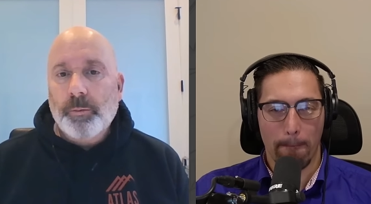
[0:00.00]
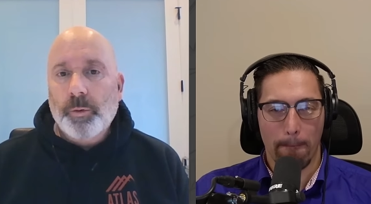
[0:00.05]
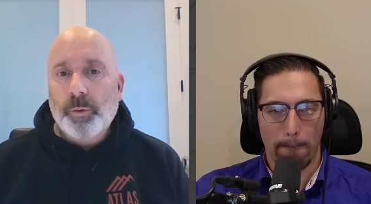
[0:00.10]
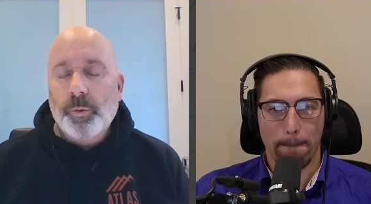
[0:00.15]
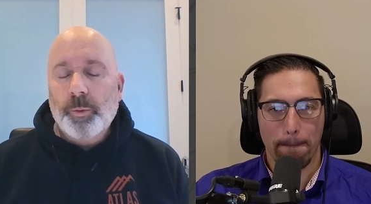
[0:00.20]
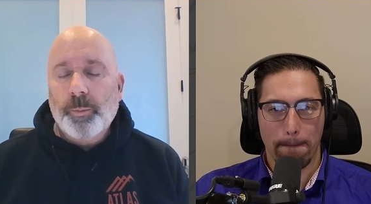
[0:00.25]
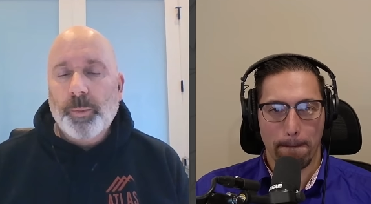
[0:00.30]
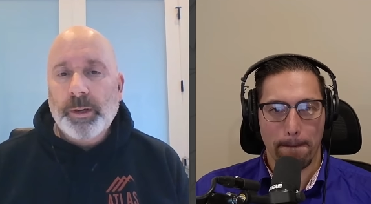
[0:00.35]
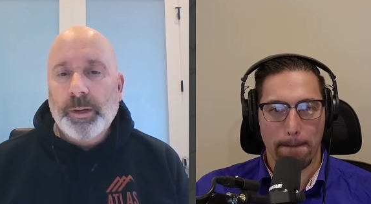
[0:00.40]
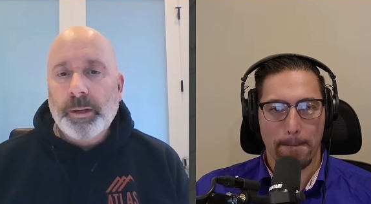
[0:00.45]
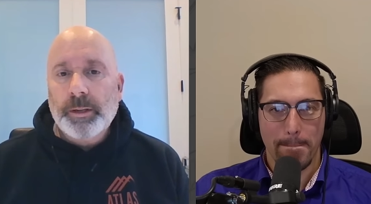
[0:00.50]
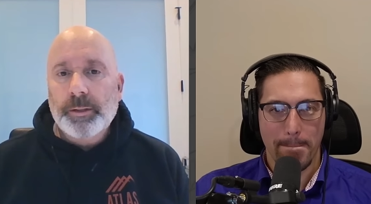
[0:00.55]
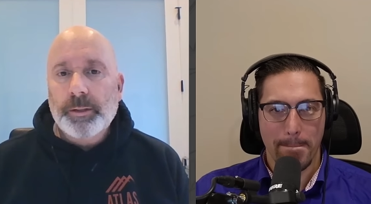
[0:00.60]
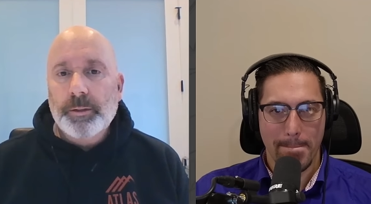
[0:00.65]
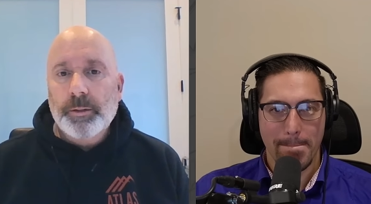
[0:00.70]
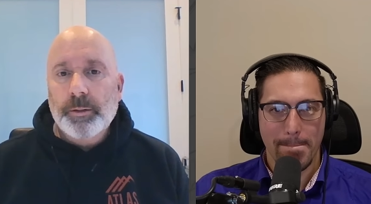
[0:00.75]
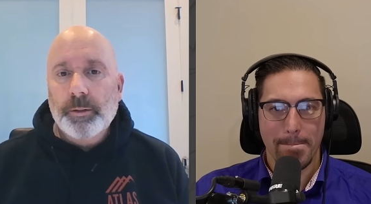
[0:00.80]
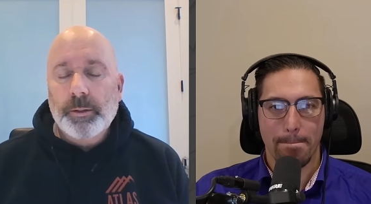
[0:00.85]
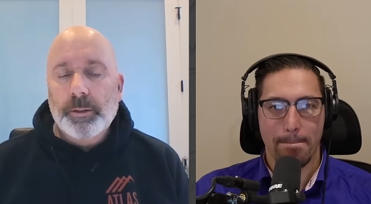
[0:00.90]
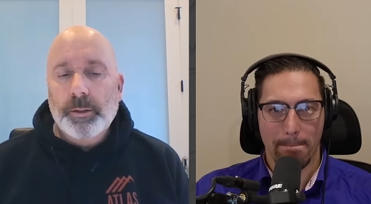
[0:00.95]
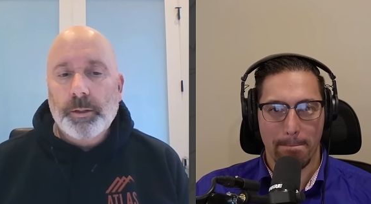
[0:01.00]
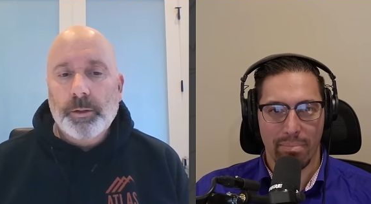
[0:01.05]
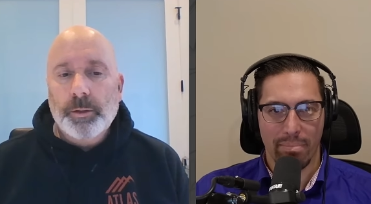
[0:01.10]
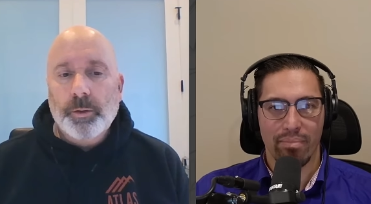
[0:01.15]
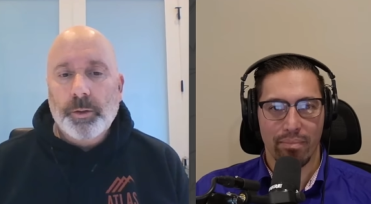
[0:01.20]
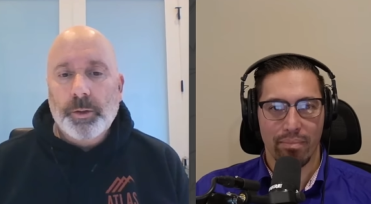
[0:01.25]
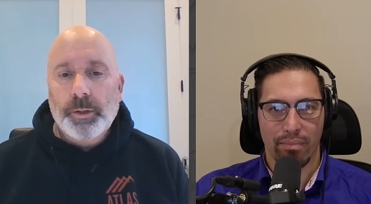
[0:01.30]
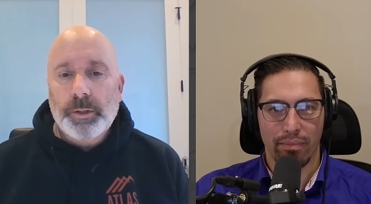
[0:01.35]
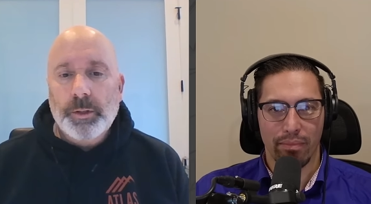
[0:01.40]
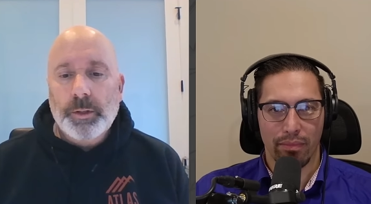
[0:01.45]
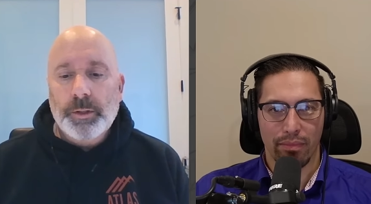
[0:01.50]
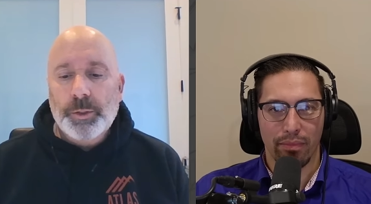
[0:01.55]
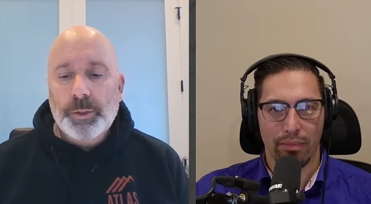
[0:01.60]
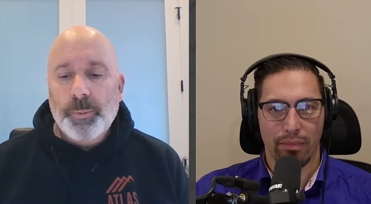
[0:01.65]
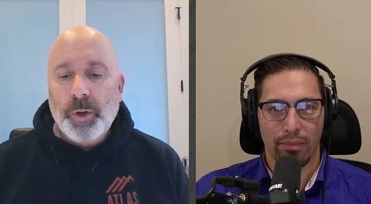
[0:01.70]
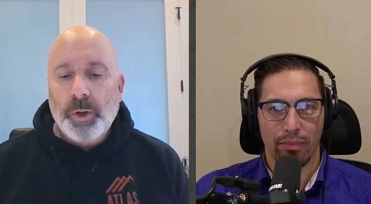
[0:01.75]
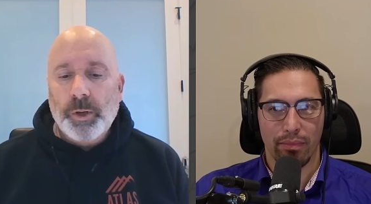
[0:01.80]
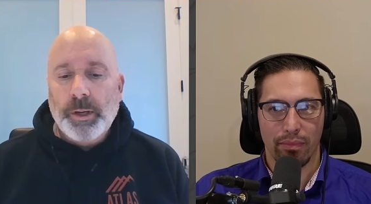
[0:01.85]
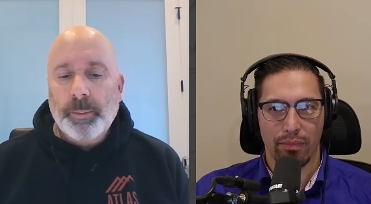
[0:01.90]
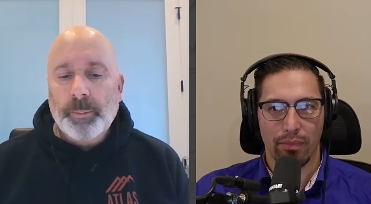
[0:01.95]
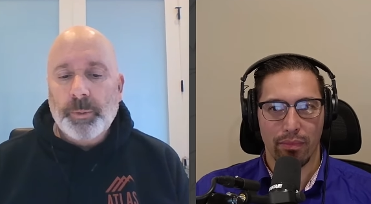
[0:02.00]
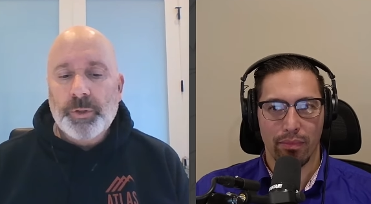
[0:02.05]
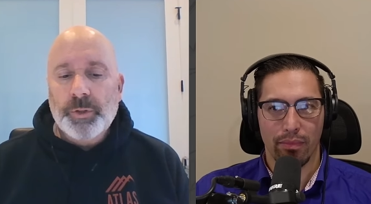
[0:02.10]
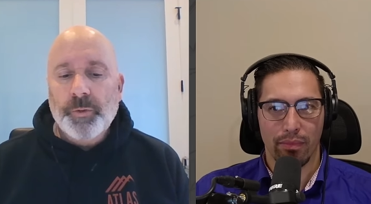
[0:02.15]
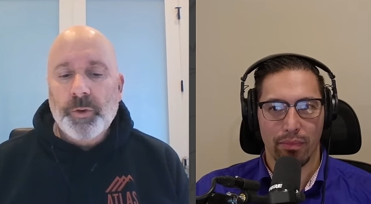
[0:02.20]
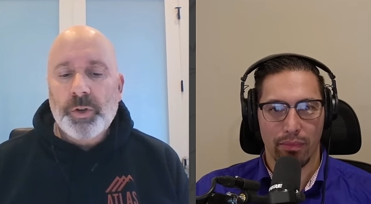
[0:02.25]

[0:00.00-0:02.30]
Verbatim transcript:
Speaker 1: when we're buying, you know, the, these small companies.